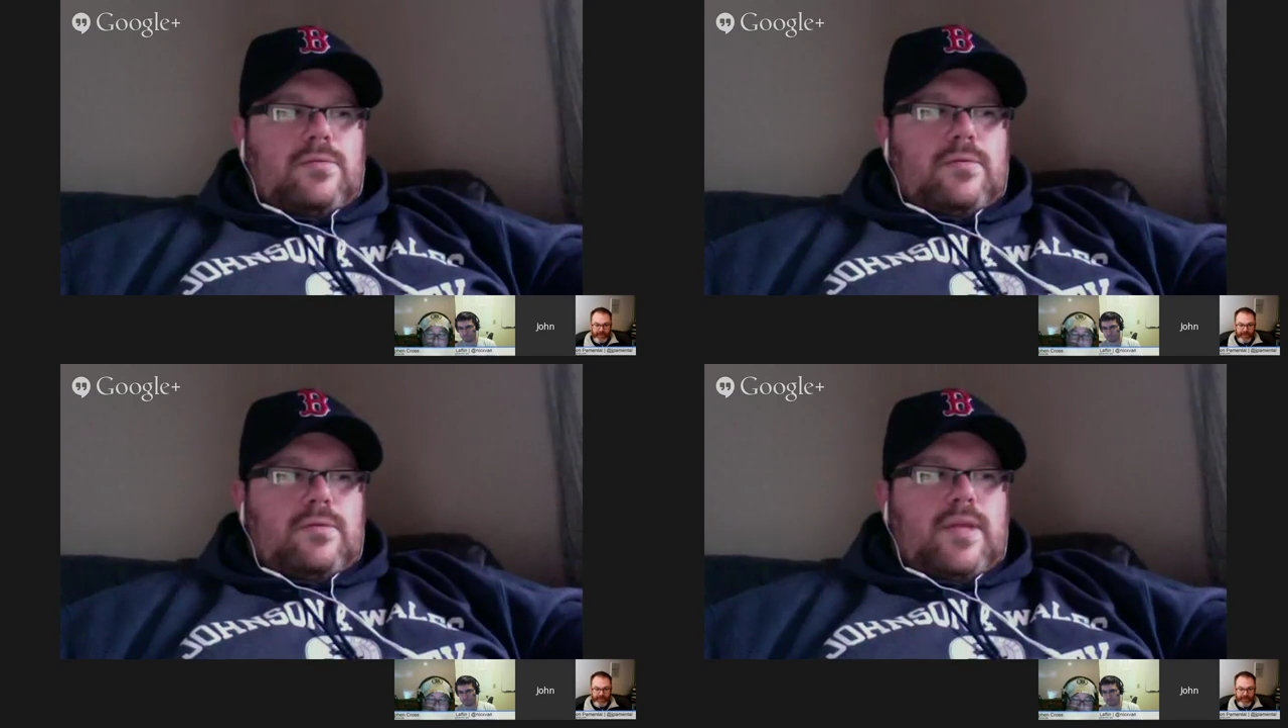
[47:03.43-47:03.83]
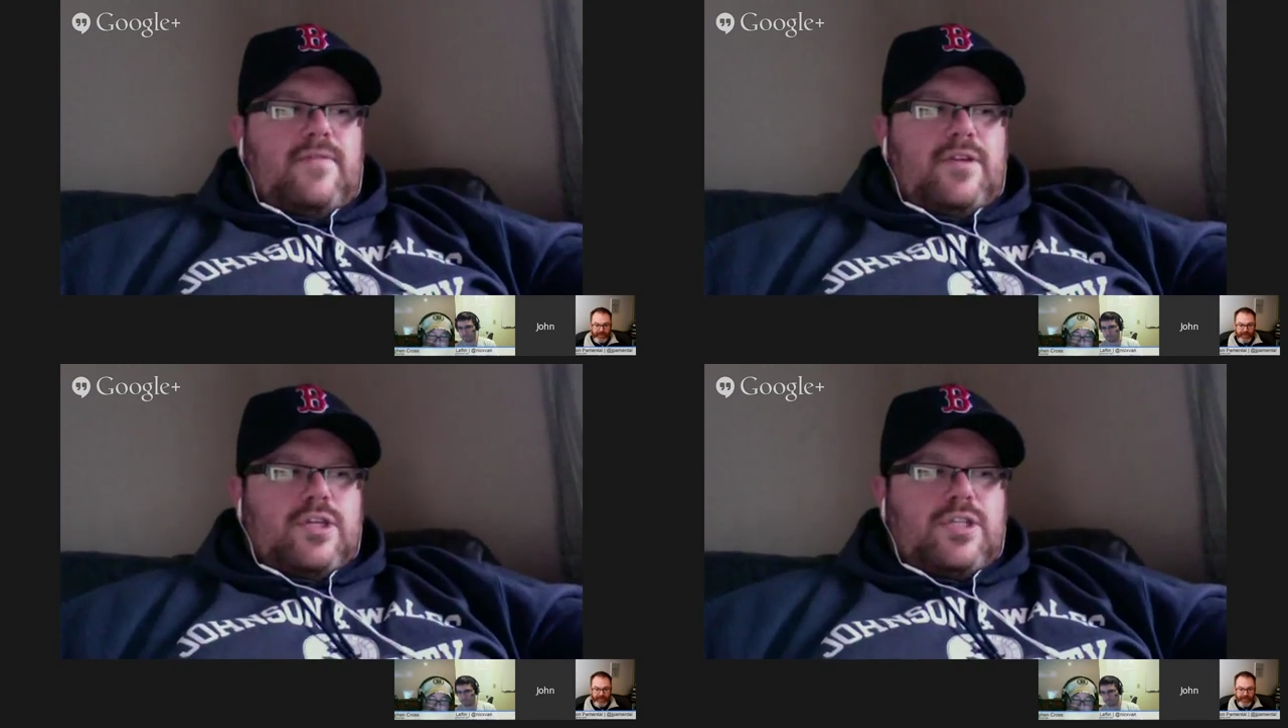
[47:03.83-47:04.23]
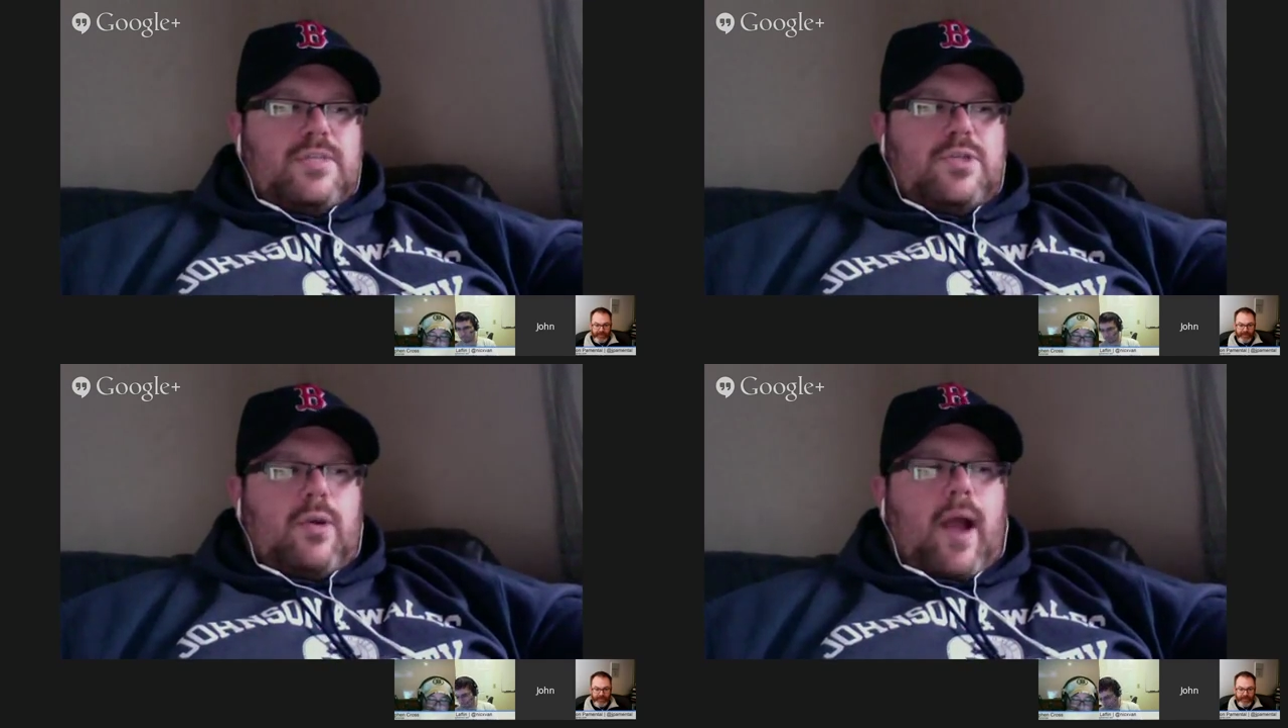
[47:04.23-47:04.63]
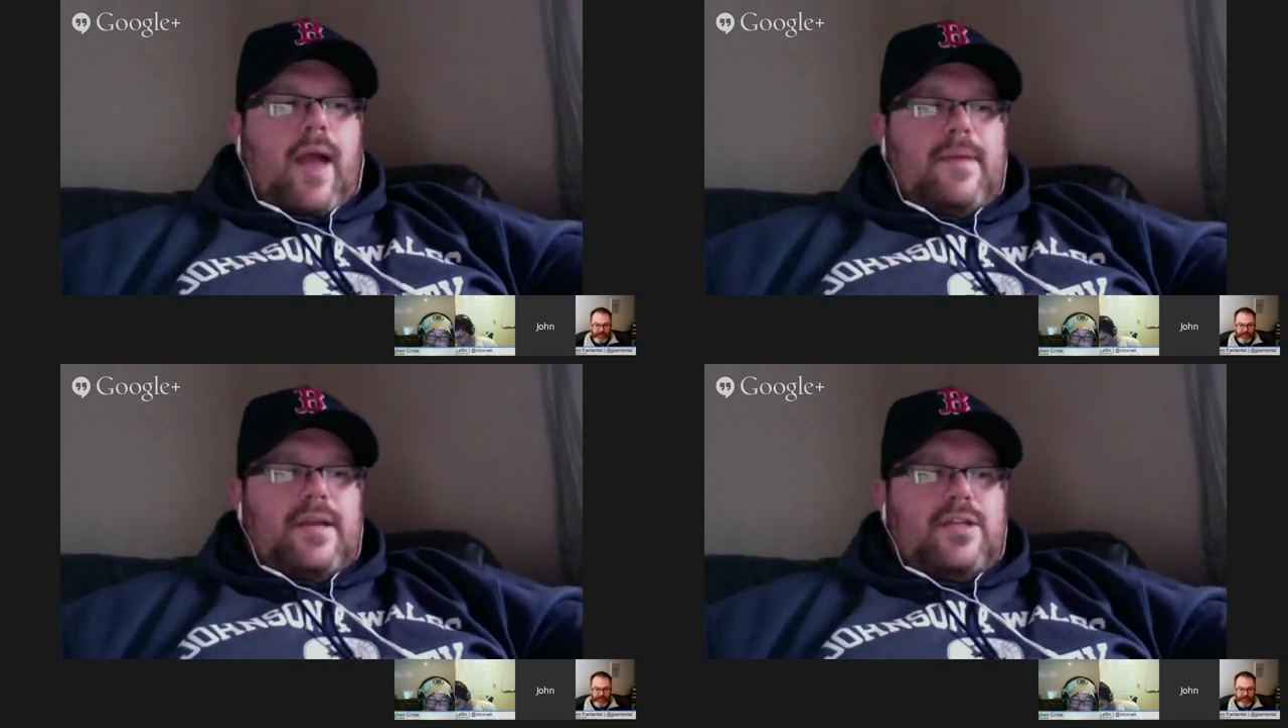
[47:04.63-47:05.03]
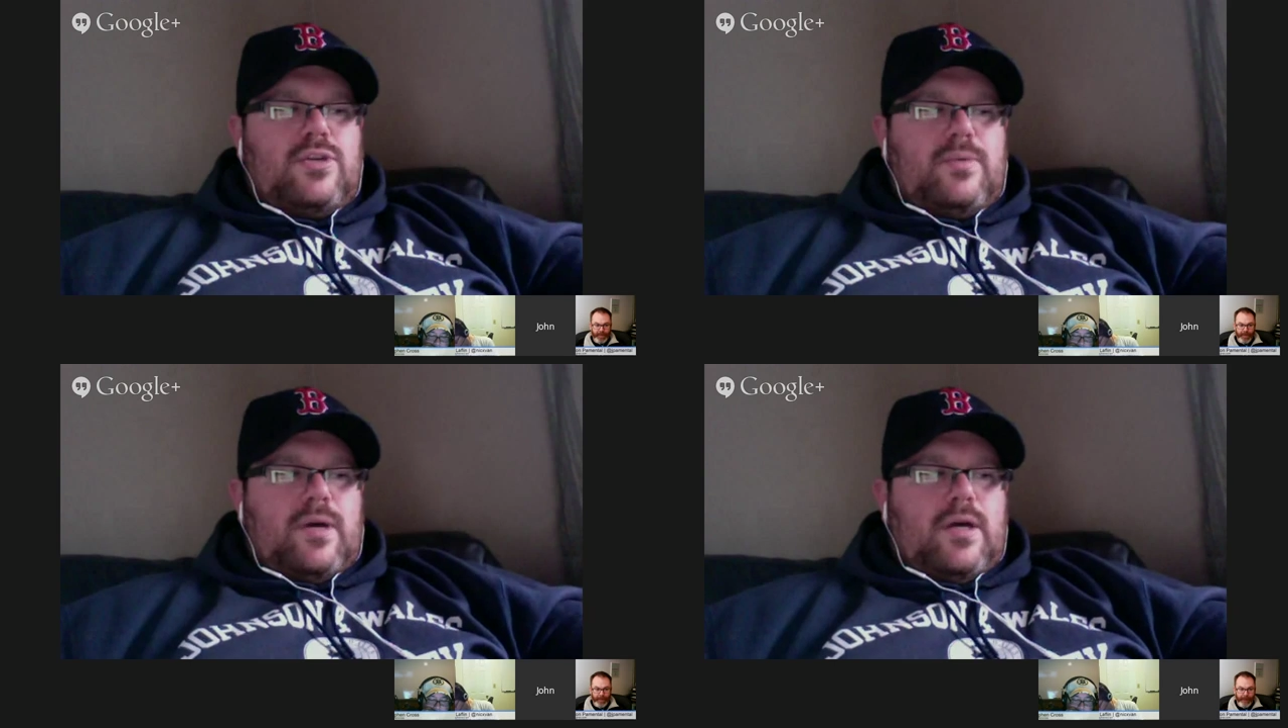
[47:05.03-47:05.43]
even just subscribing
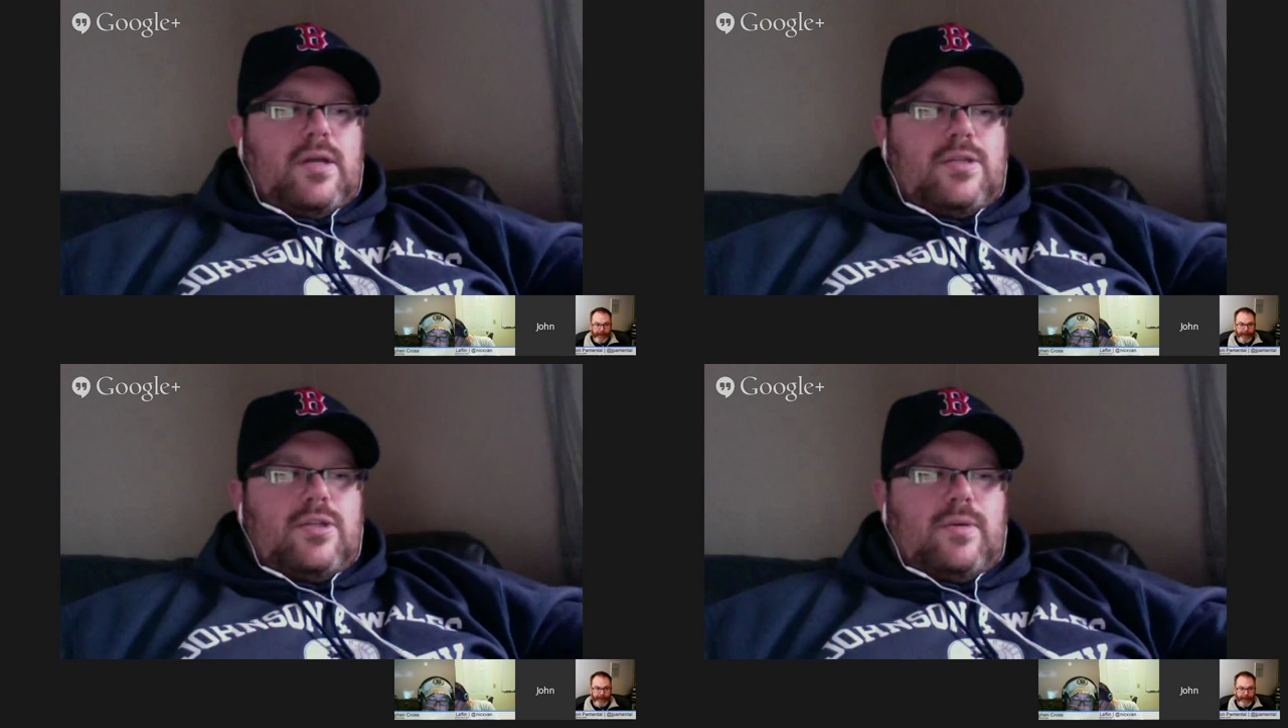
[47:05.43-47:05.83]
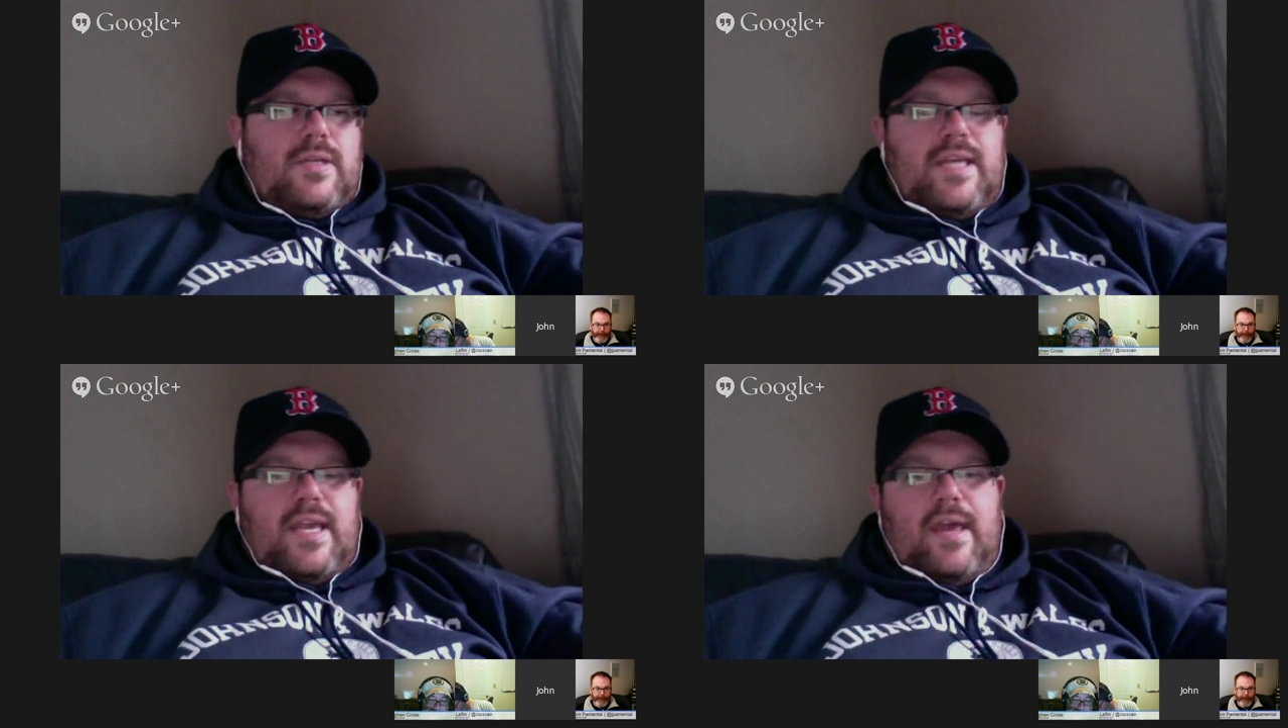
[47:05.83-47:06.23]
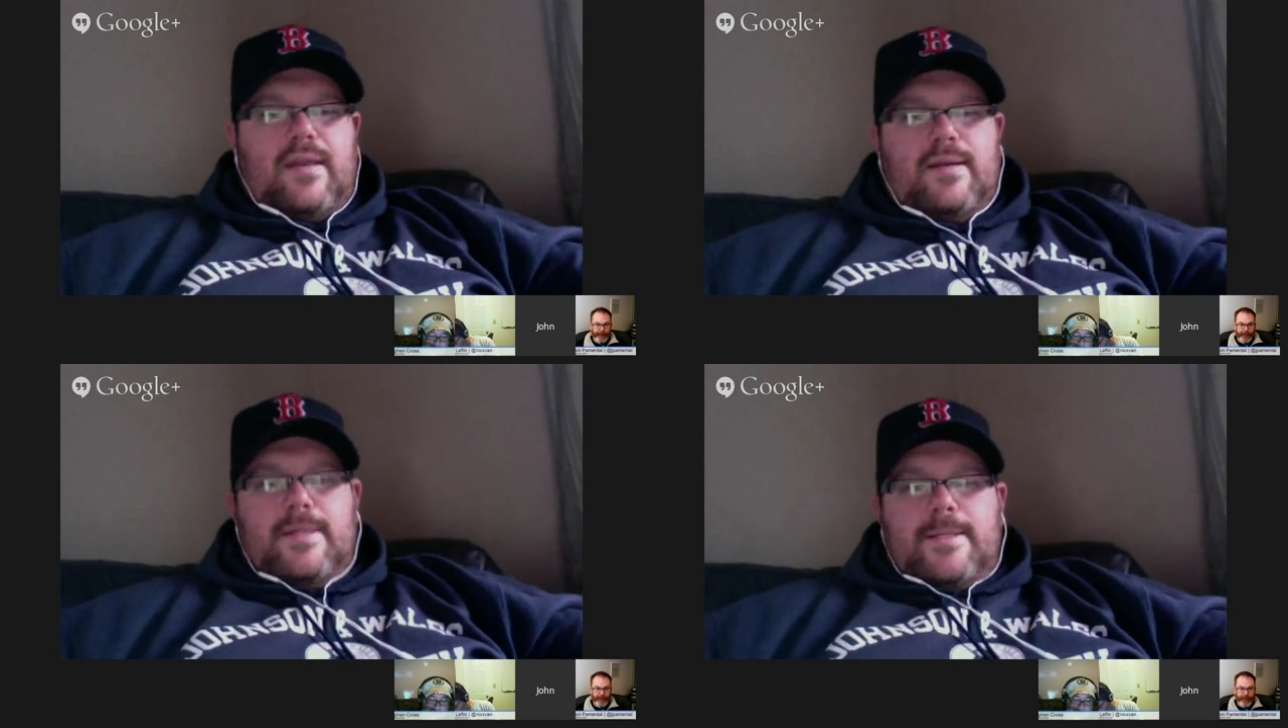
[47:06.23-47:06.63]
to a ticket